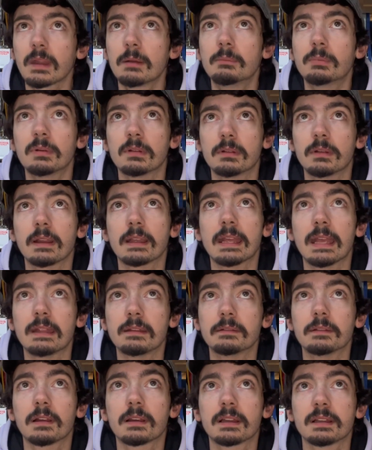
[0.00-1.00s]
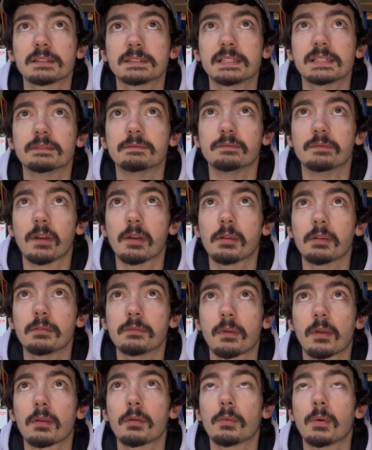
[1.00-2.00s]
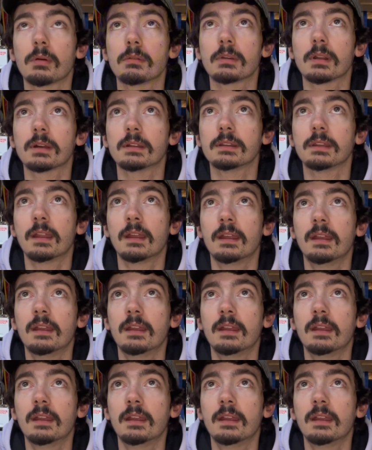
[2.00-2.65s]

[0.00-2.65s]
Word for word: But again, like I said, very, very well done.